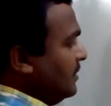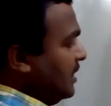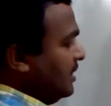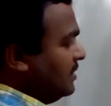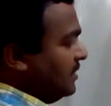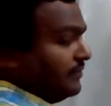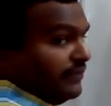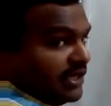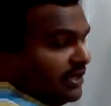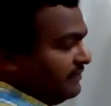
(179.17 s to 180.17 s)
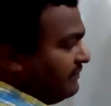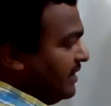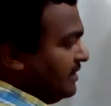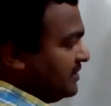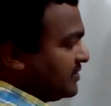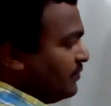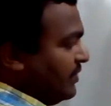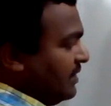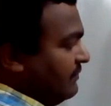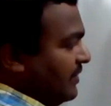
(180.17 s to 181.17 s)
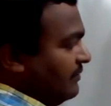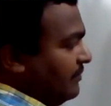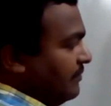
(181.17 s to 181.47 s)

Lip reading: Then third we can define square wave.